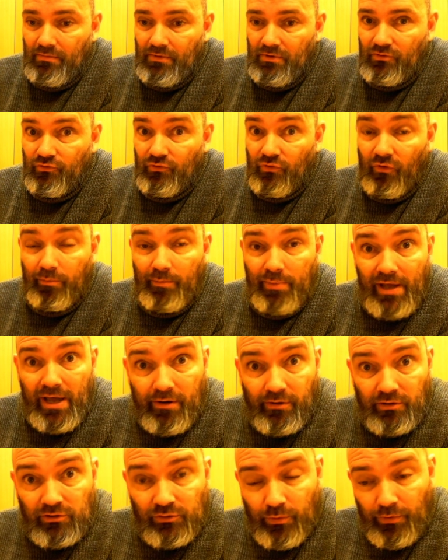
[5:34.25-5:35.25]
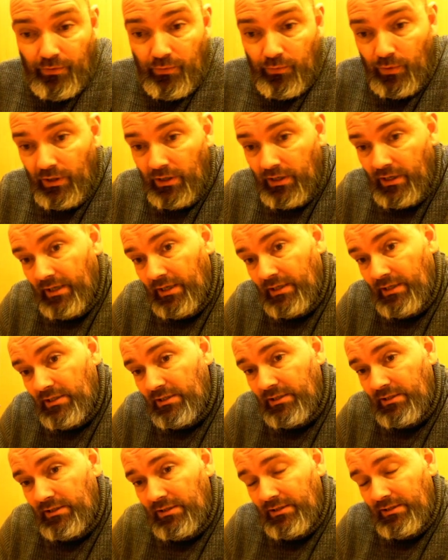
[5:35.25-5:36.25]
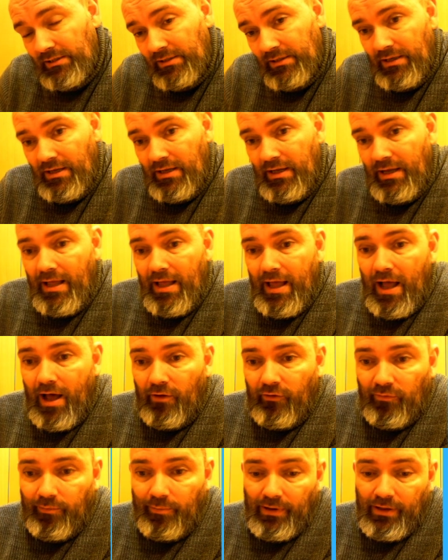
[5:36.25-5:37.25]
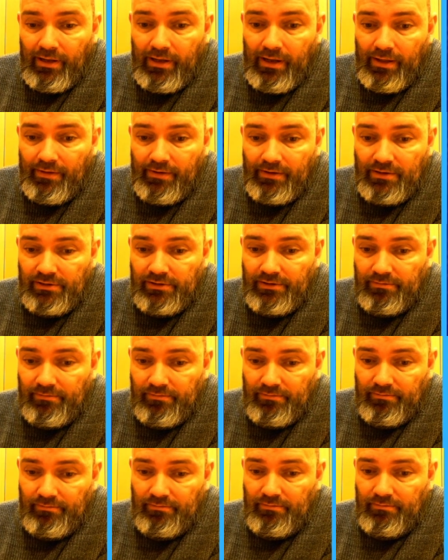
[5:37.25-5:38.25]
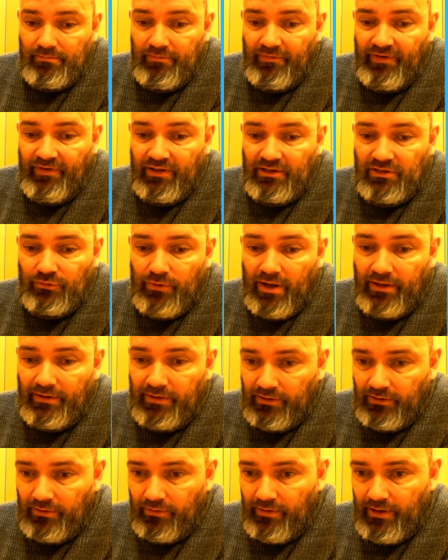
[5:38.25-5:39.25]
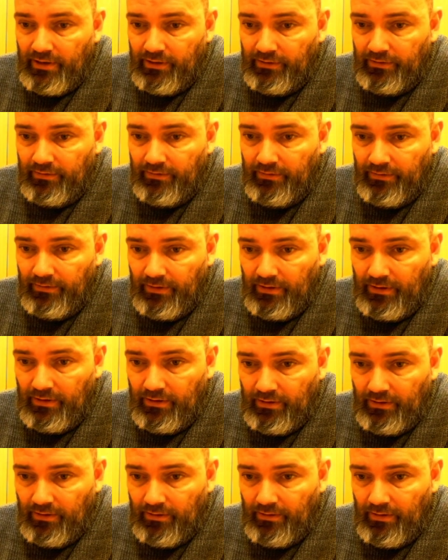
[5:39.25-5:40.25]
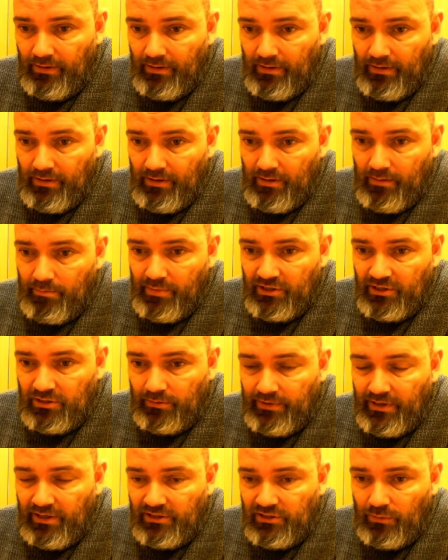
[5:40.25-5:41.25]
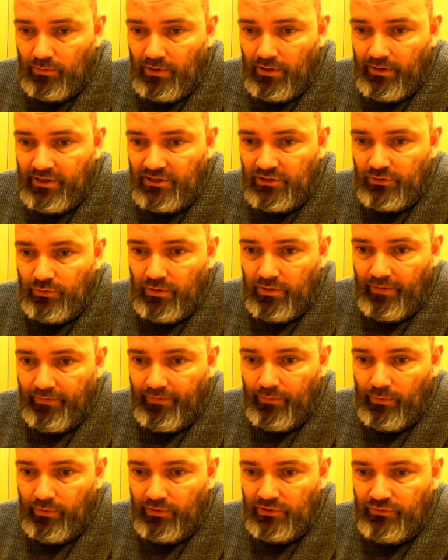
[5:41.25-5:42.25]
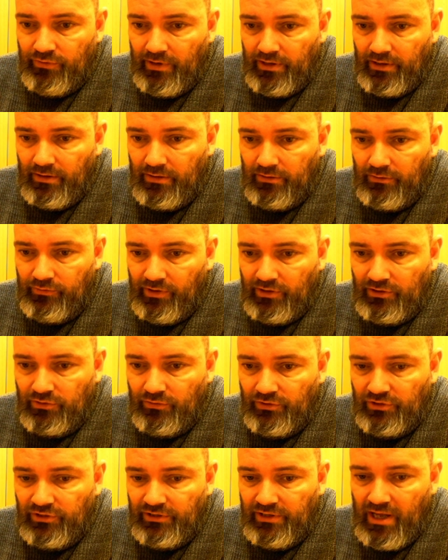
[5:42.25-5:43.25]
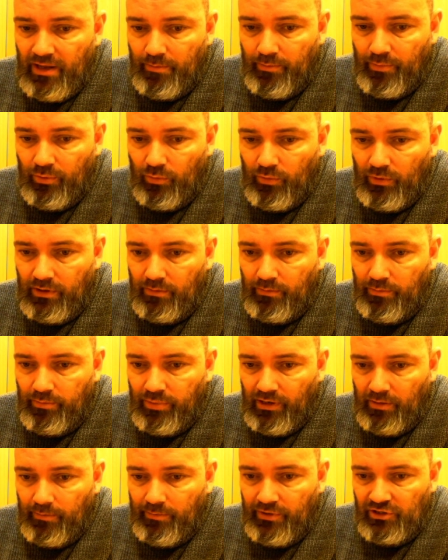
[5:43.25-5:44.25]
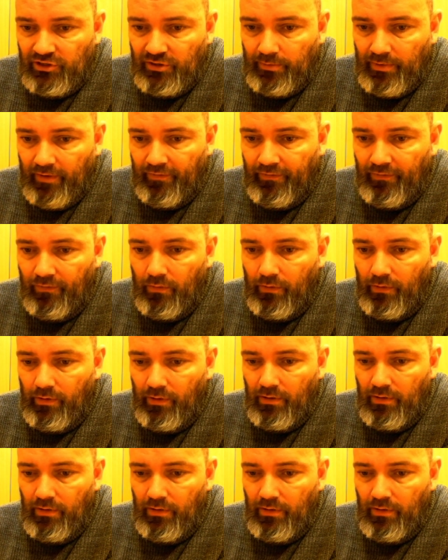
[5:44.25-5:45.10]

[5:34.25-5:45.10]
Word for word: sort of patterns where the rook is out of play and this fits right into that. The bishop takes away this square. If the rook try, tries to escape, we play bishop f4.